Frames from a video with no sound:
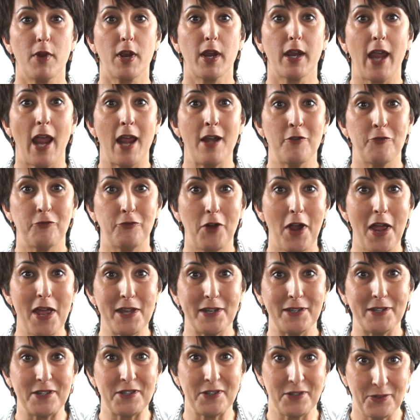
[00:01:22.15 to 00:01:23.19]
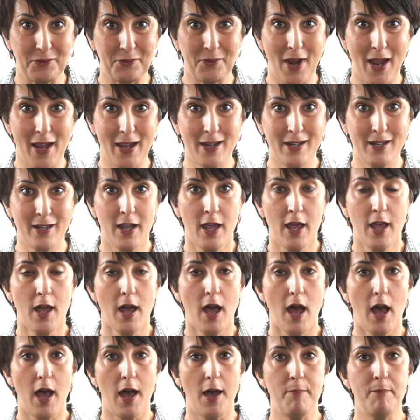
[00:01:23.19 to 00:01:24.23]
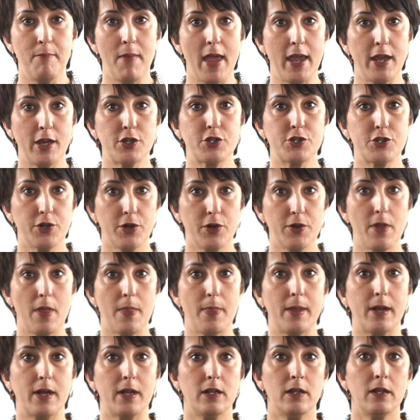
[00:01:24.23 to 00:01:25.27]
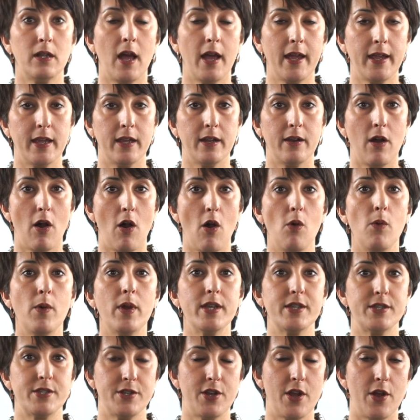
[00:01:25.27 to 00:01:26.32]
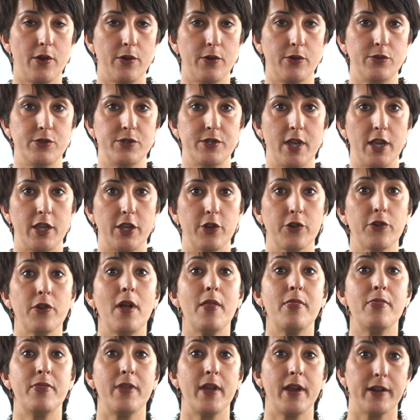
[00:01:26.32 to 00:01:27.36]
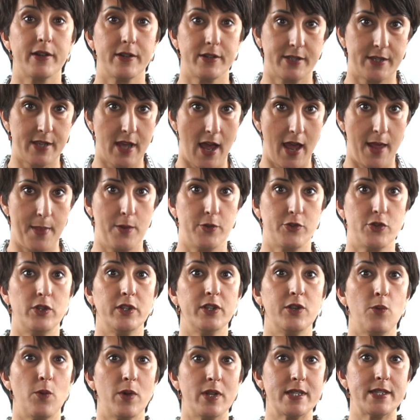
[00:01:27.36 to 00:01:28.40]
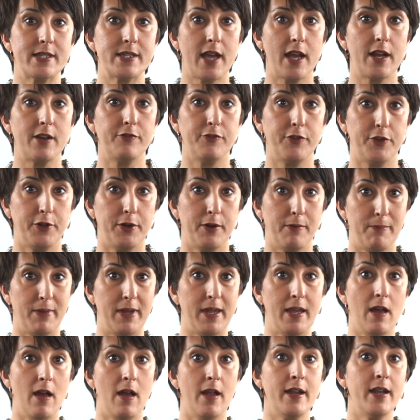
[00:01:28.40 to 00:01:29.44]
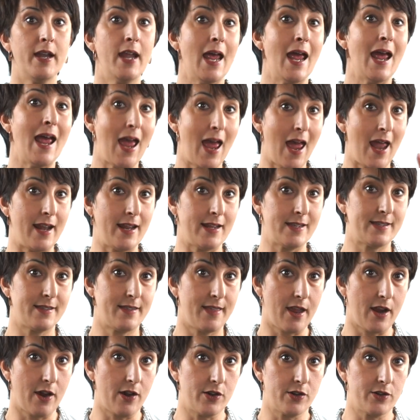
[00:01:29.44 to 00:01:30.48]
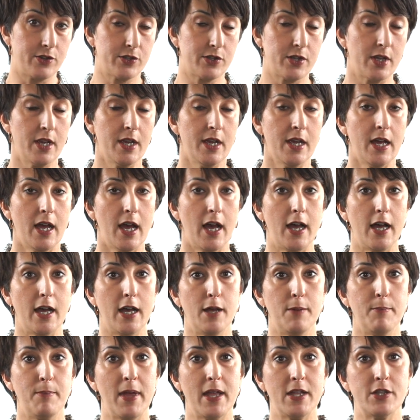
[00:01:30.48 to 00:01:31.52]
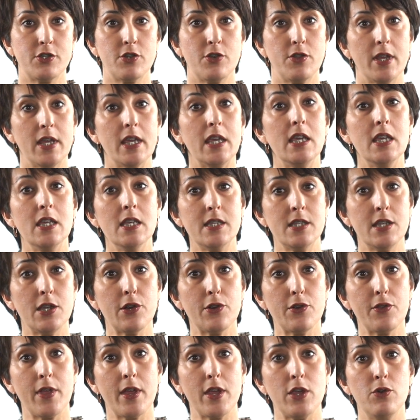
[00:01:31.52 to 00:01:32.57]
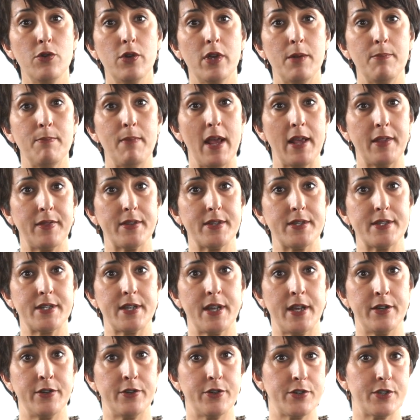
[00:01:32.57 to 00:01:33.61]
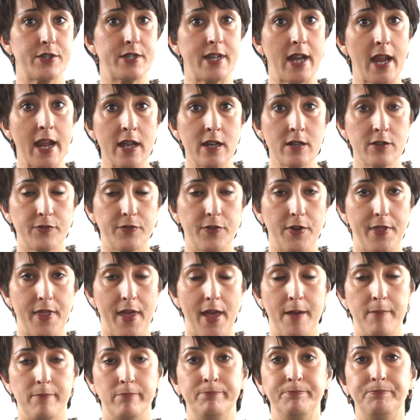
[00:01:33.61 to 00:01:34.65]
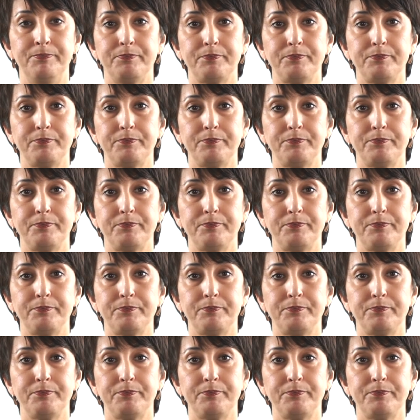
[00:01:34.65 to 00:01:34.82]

gain a friend, right? Uh, make sure that the client always knows that you're on their side. There's only one side for you to be on, and it's theirs. Um, and so the easier that you can make this to understand for them,